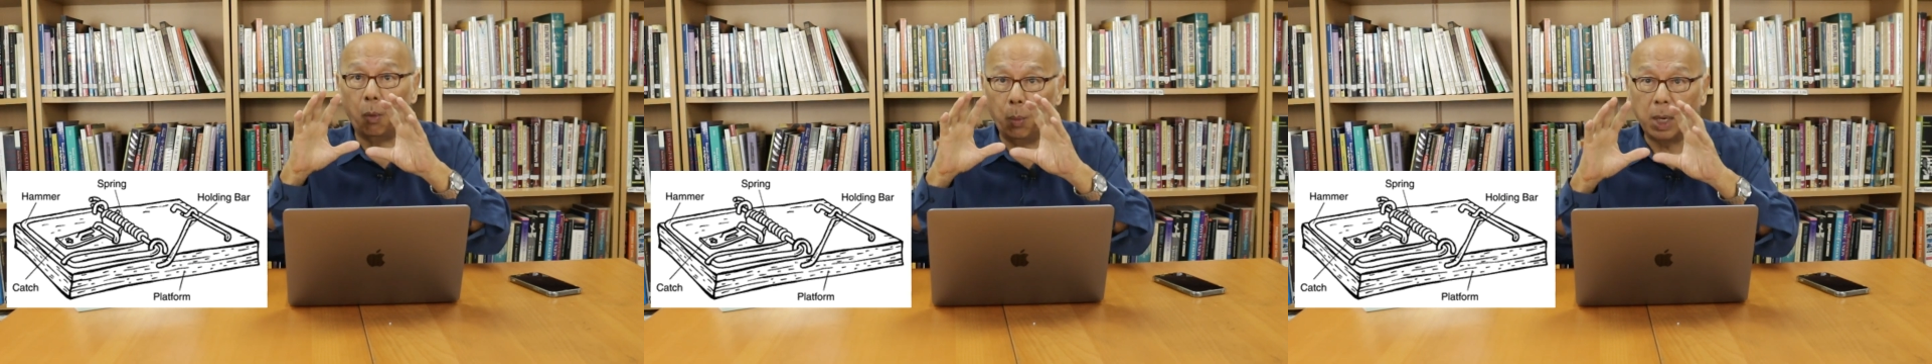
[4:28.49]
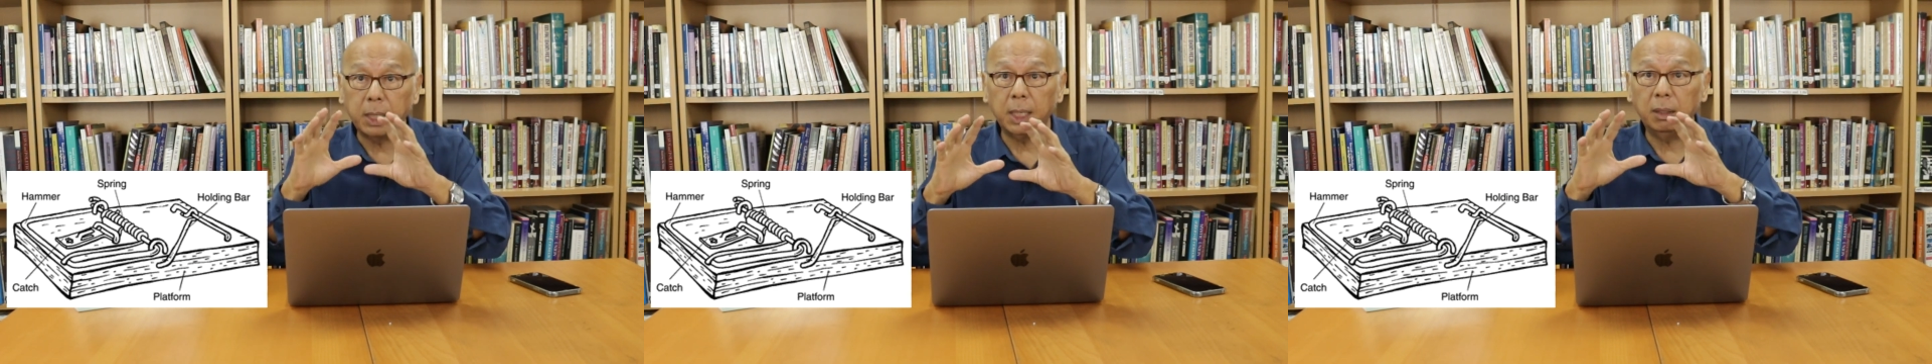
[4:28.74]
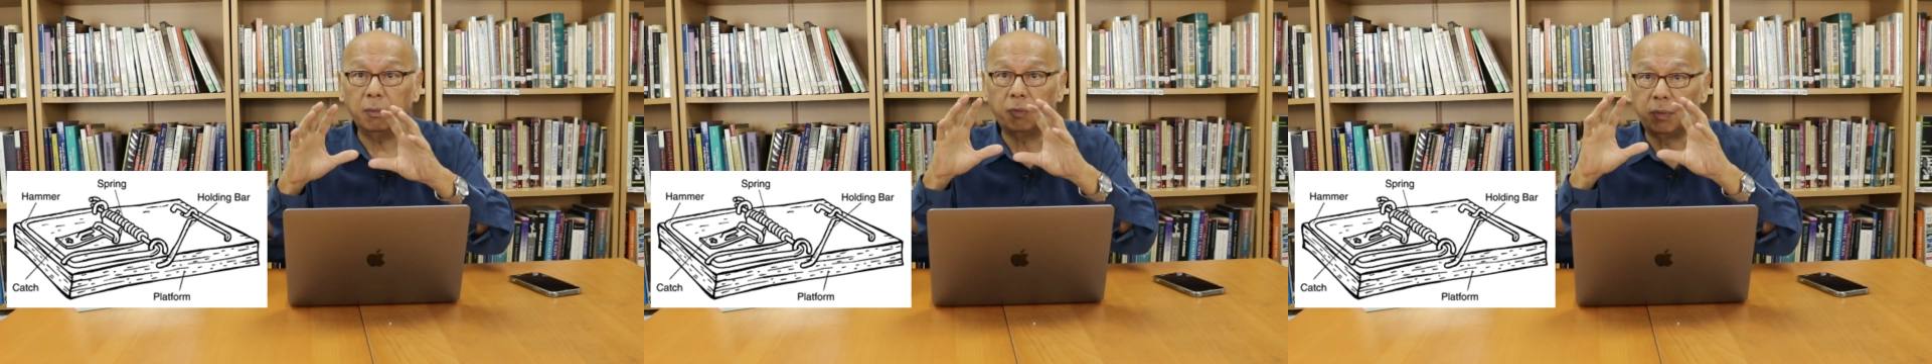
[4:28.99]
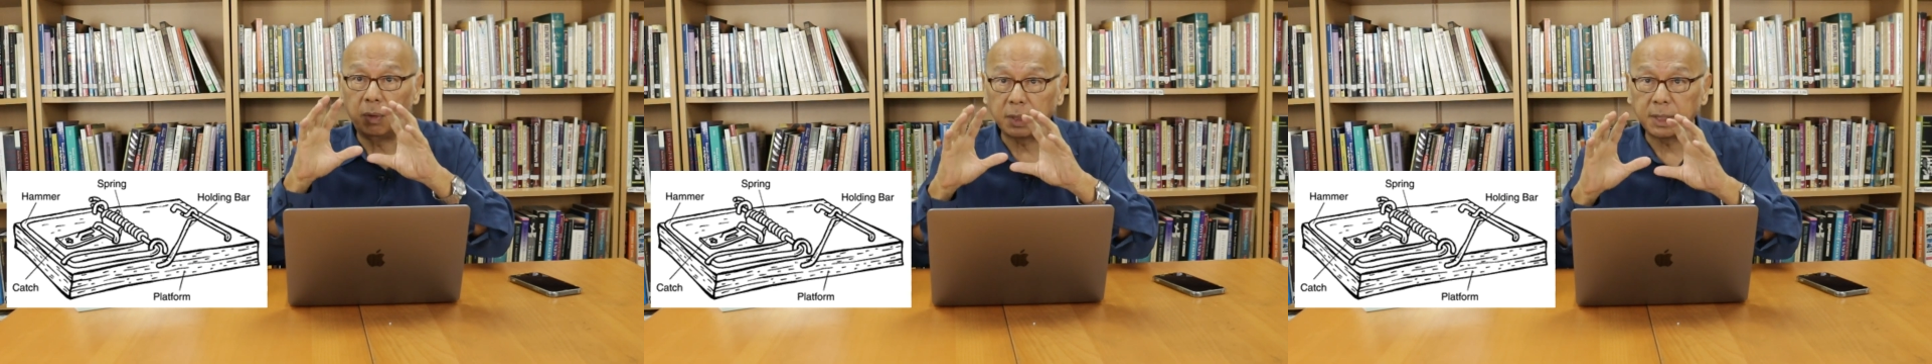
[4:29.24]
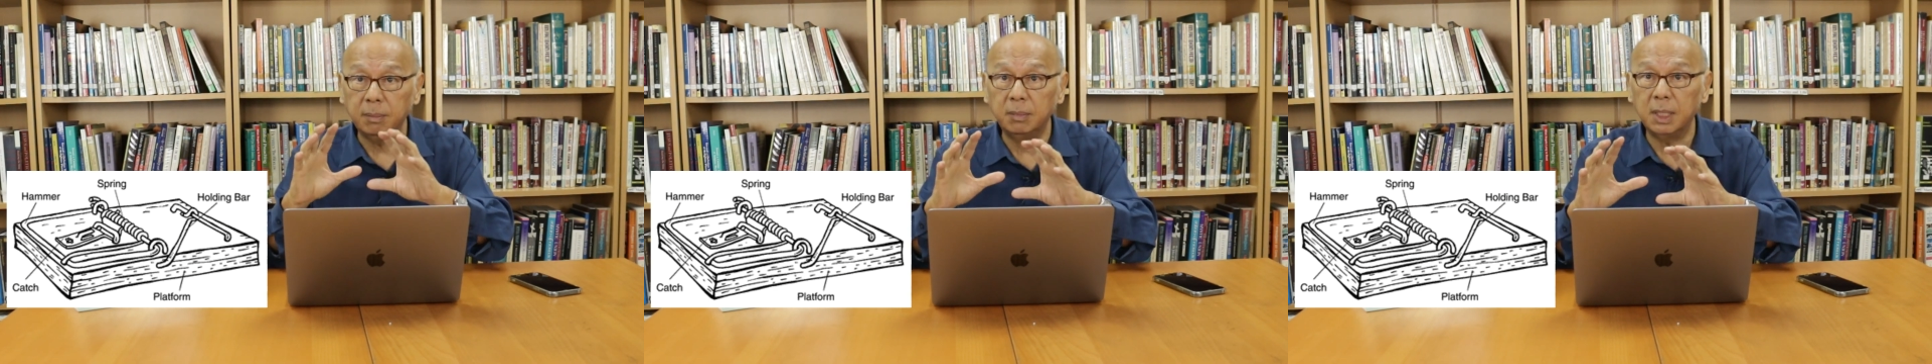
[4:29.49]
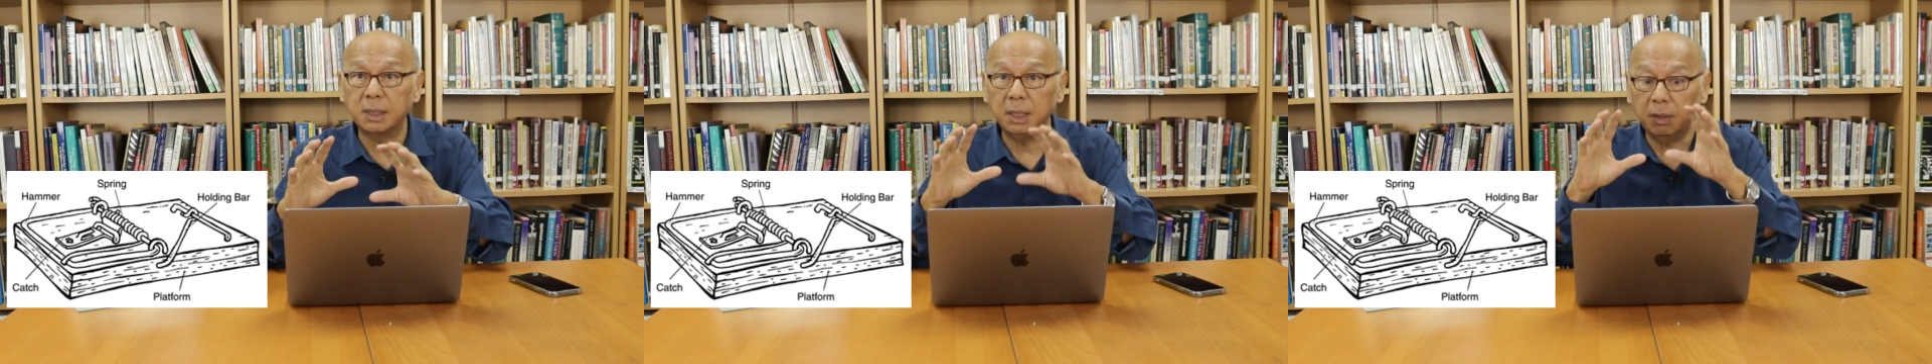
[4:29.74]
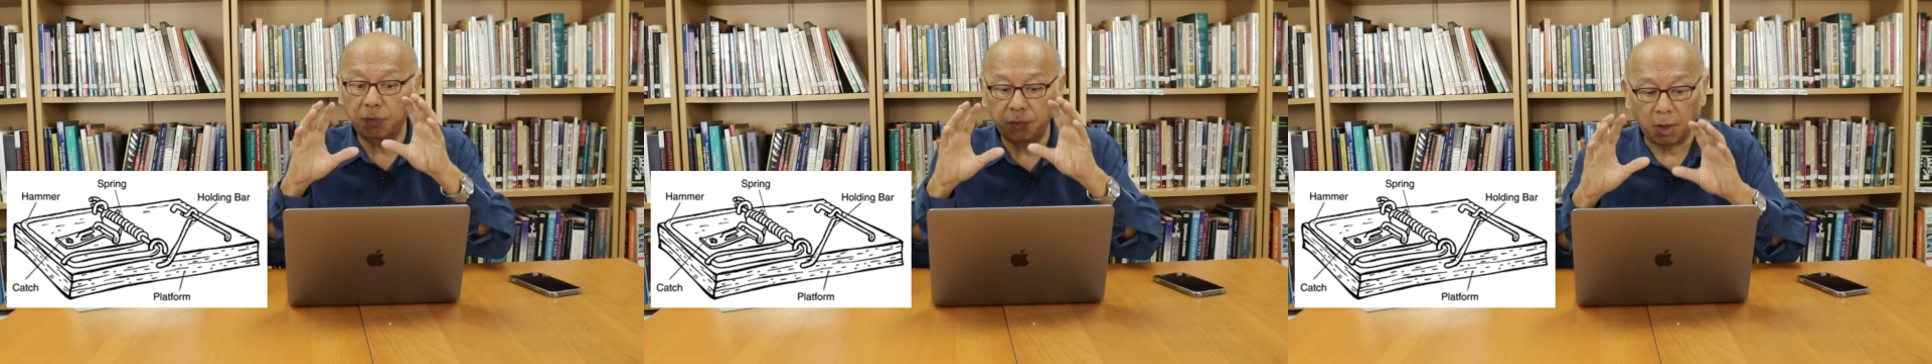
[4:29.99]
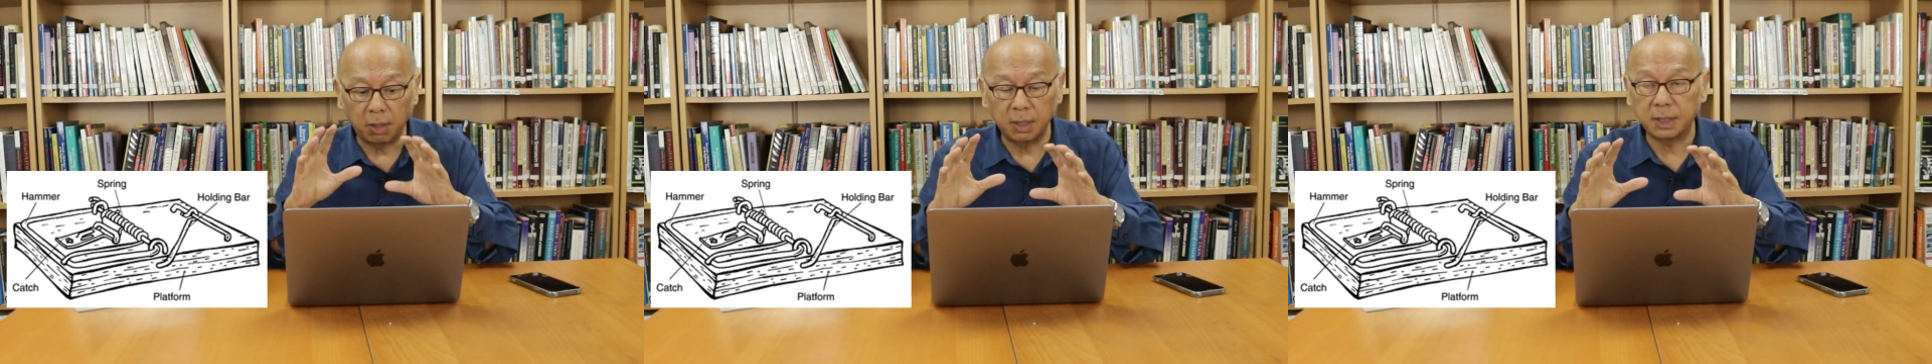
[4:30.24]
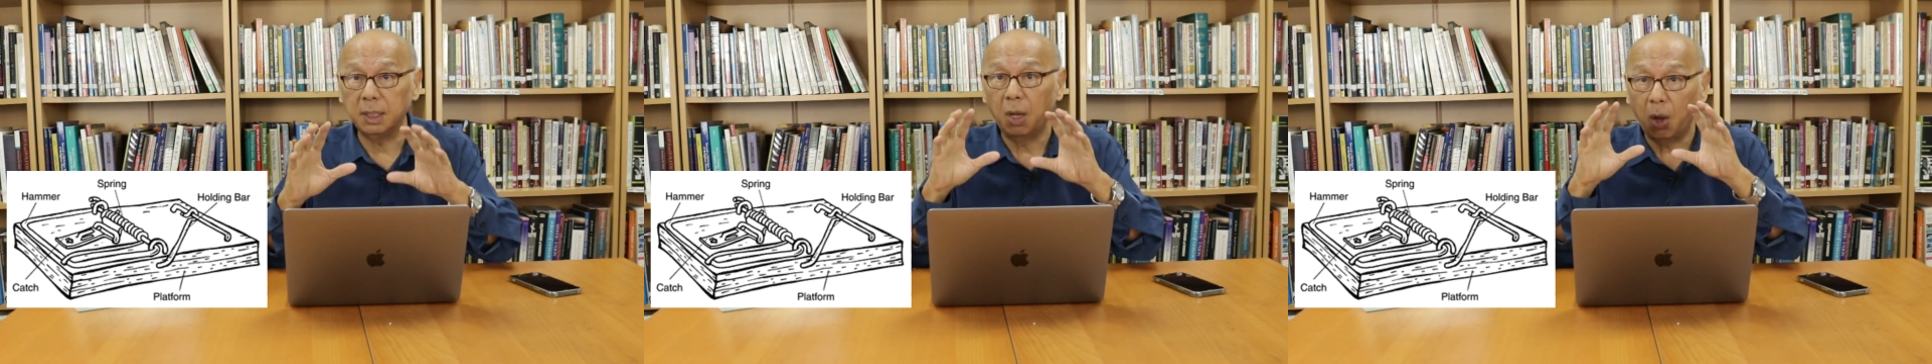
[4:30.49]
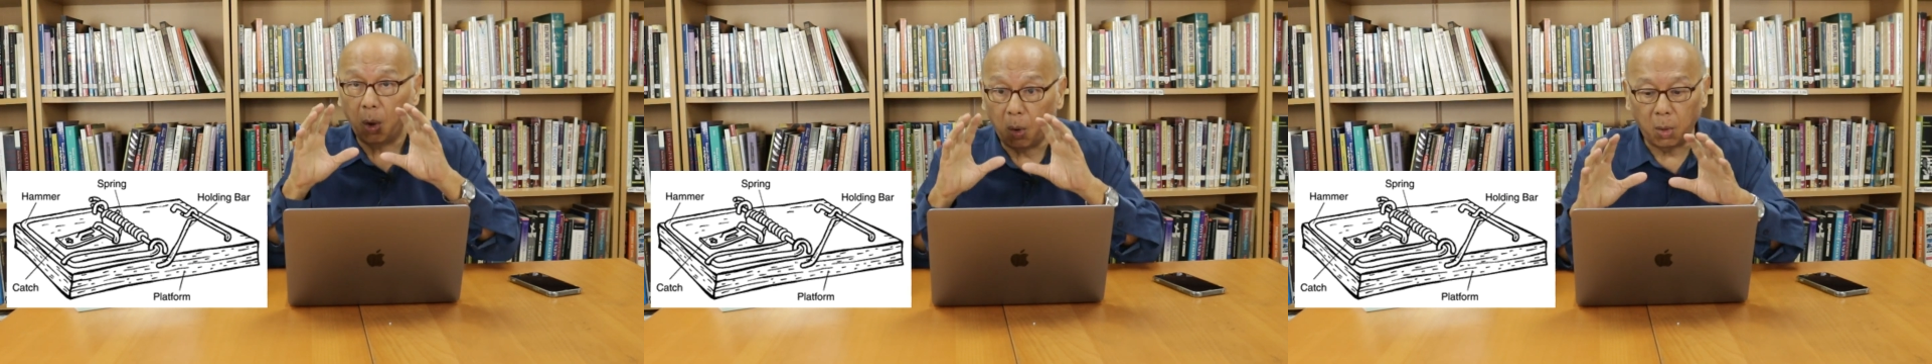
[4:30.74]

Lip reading: working seamlessly, flawlessly,